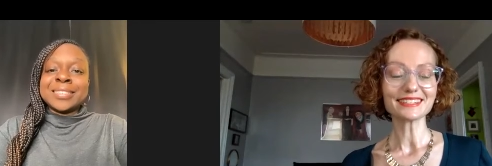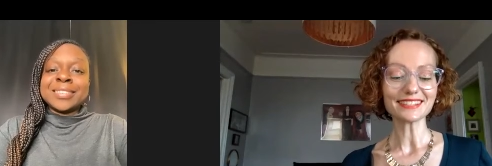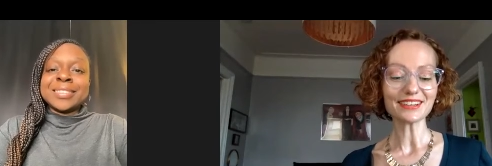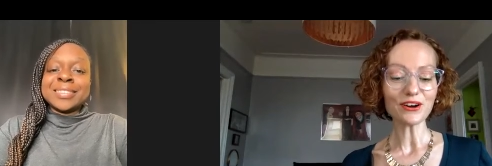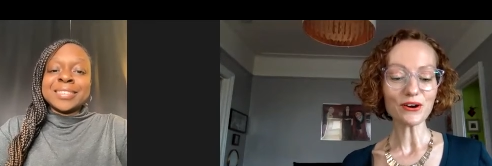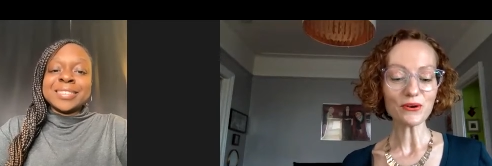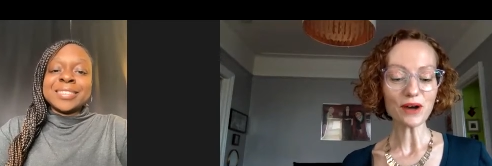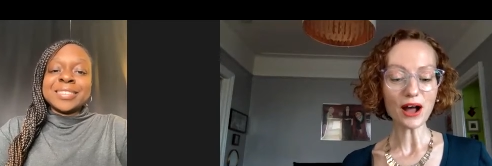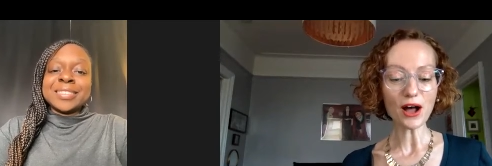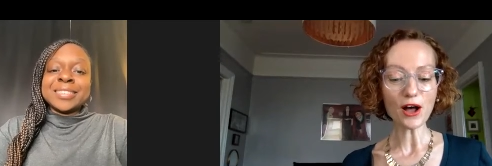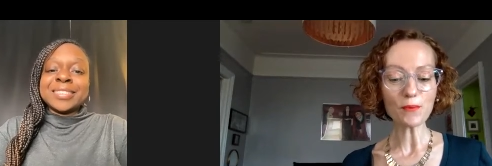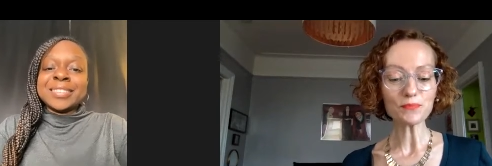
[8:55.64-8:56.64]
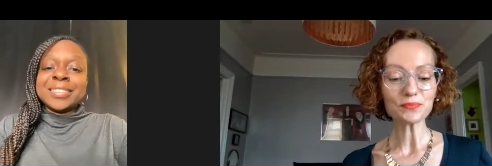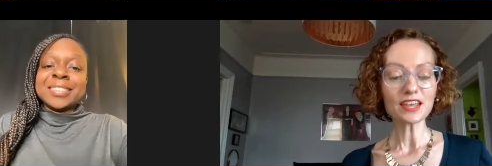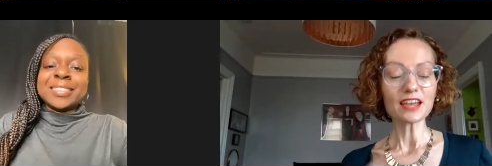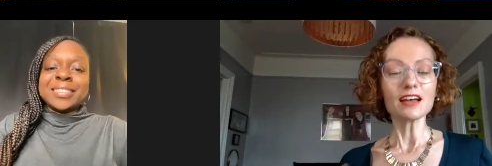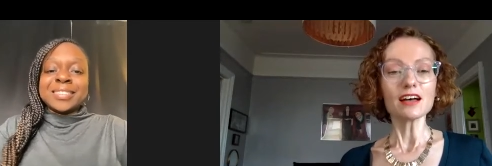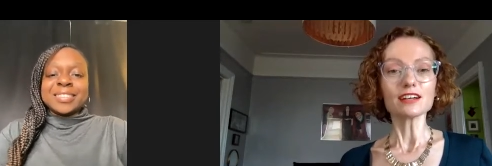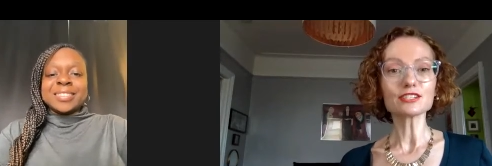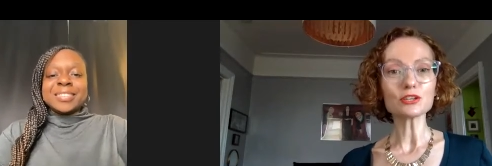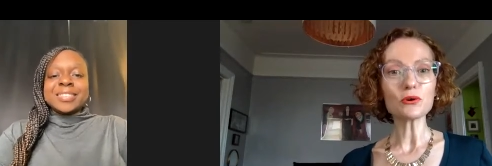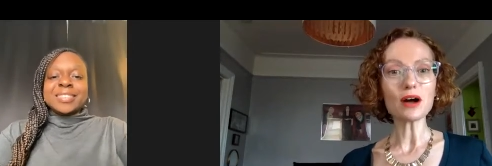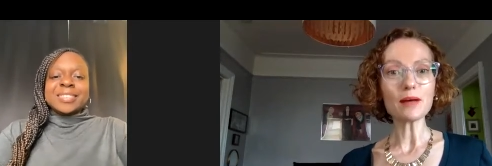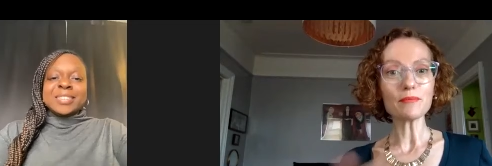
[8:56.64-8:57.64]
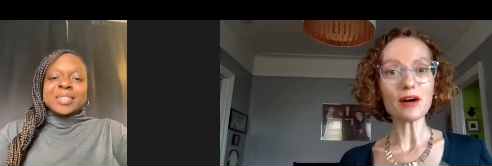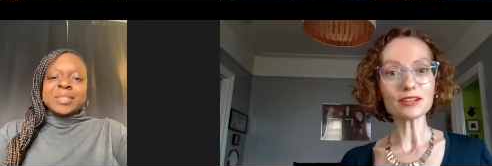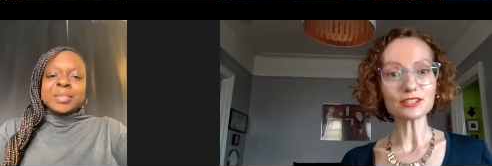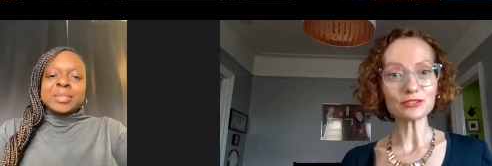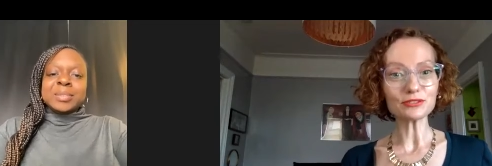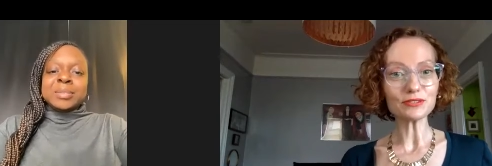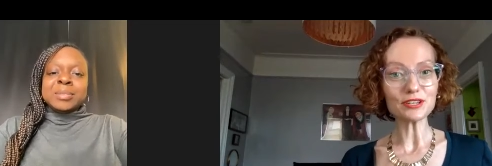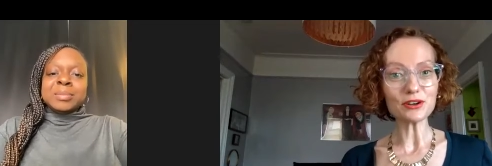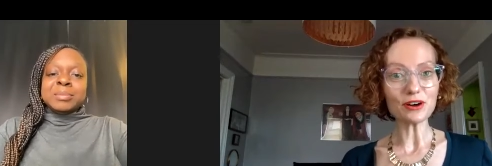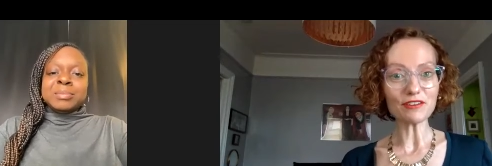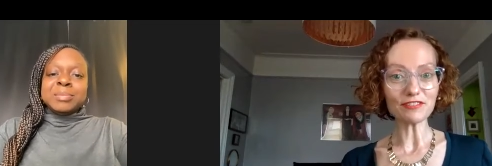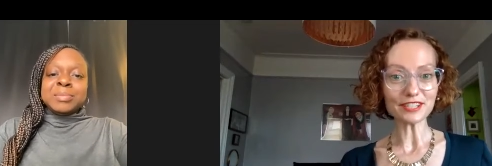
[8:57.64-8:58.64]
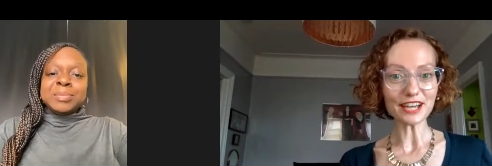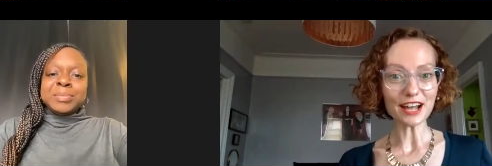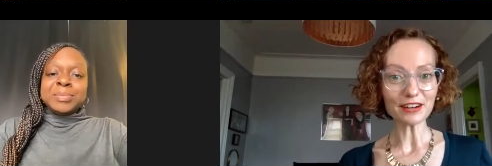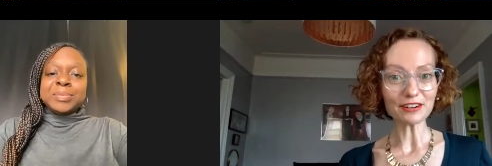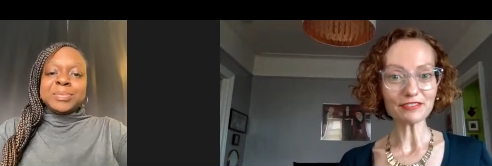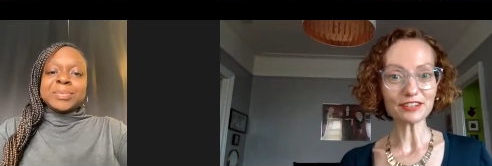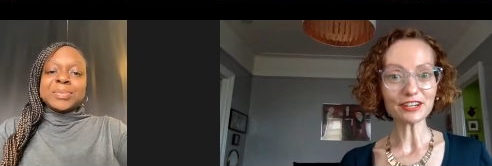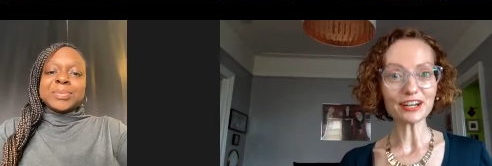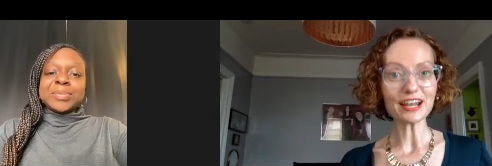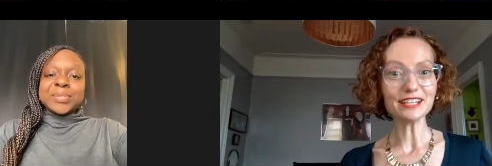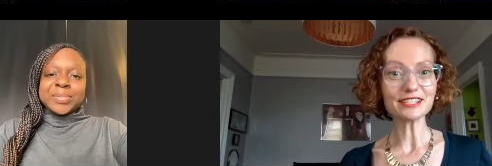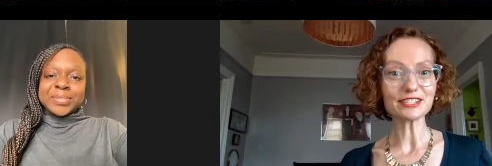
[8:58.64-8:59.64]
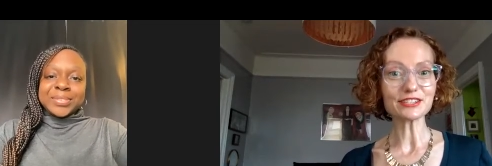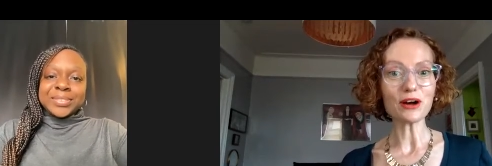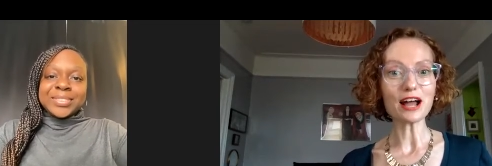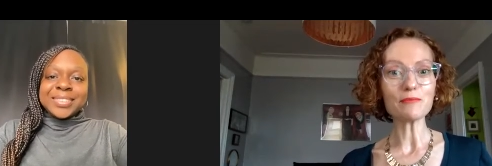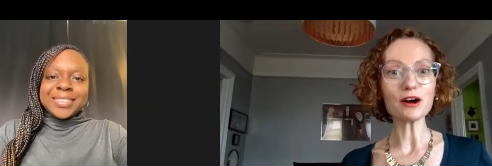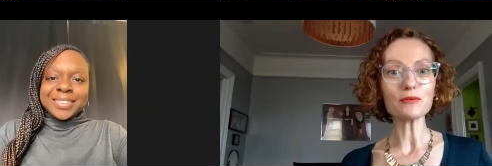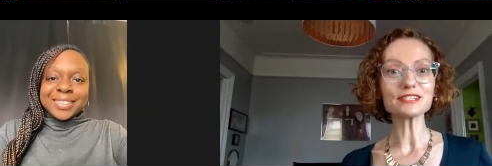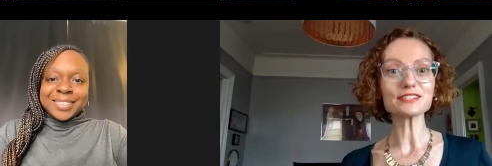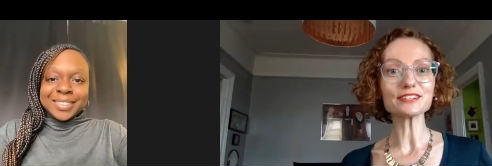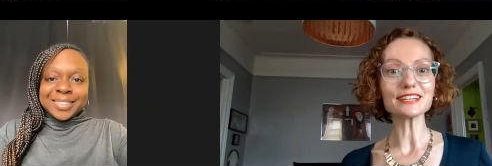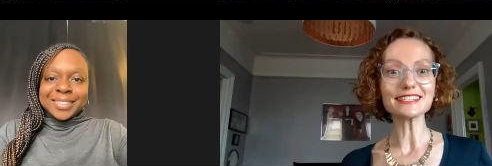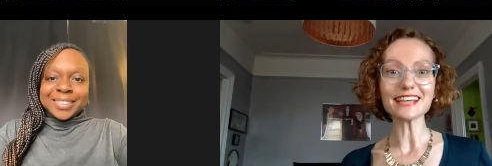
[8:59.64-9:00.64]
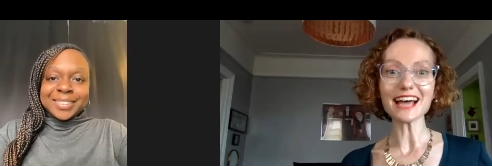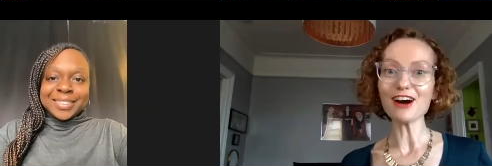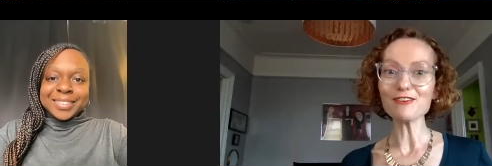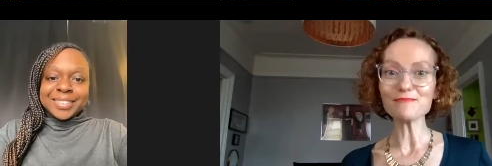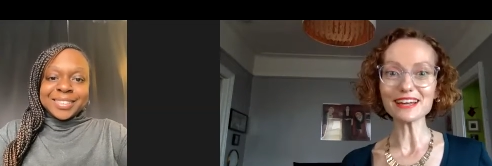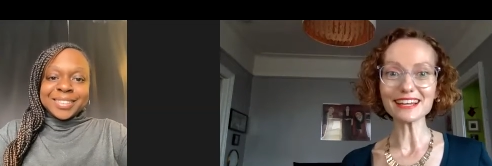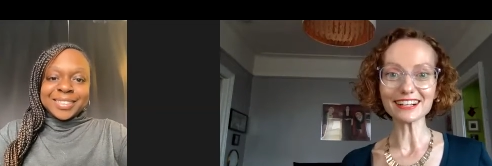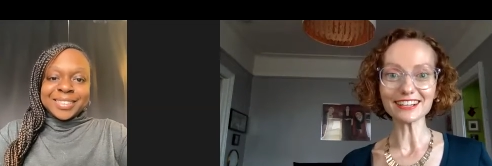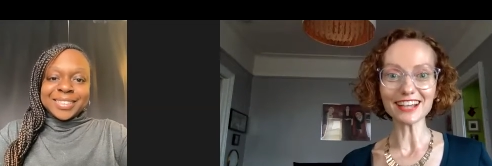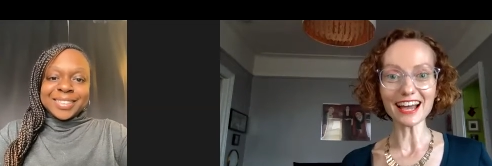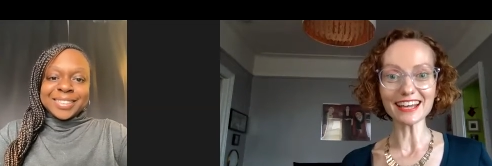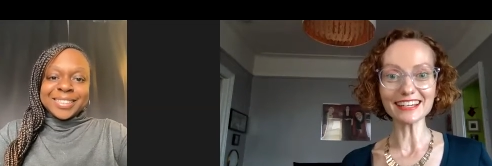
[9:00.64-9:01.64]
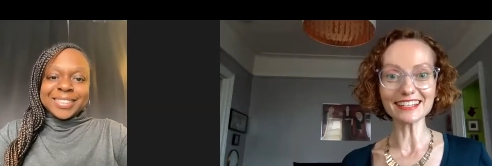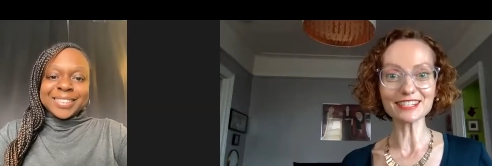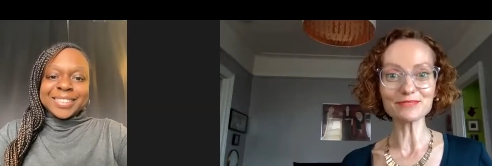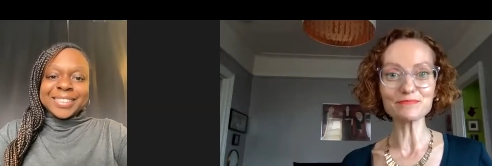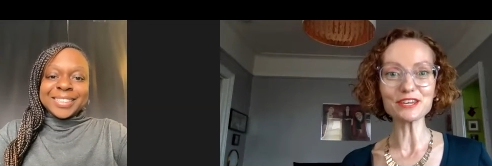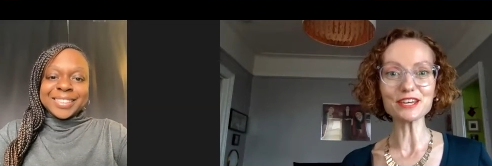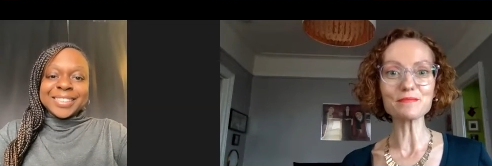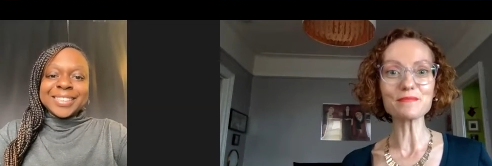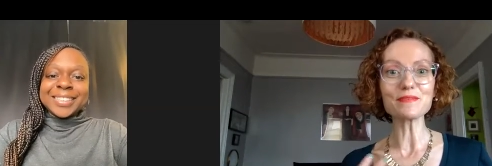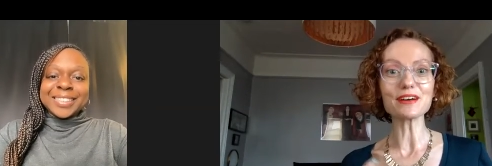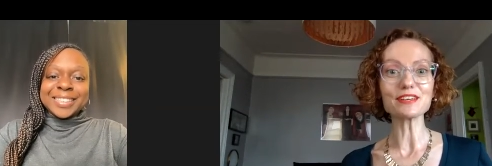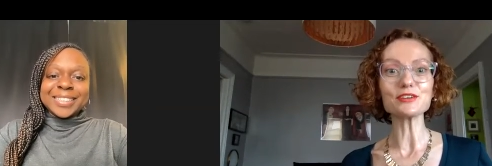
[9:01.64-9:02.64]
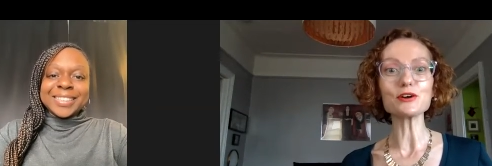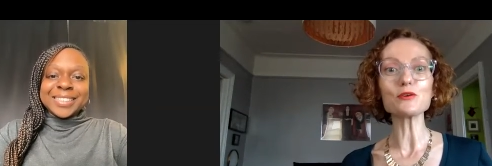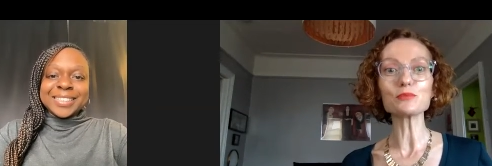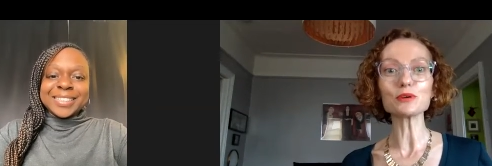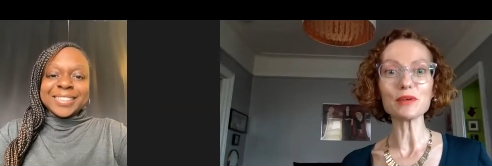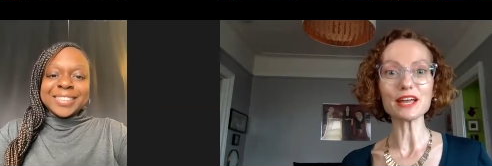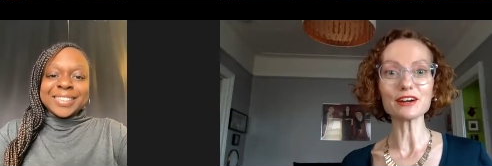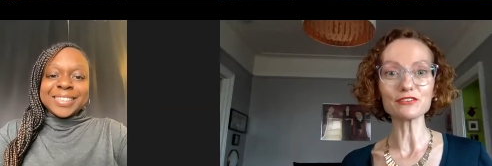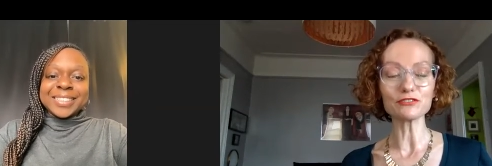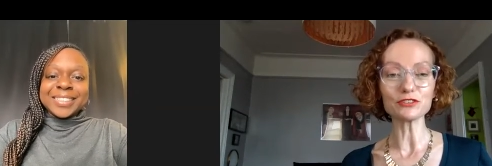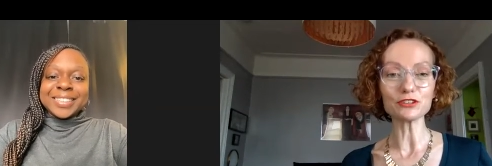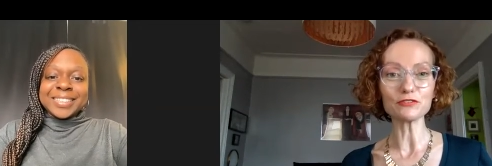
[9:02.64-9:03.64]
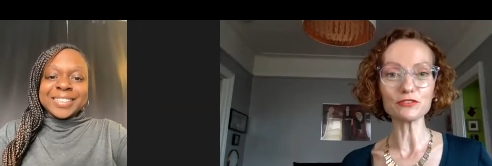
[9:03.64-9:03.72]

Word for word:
Speaker 1: So, um, so I'm also, you know, a photographer, and so I'm always looking to help my clients be, you know, prepared for their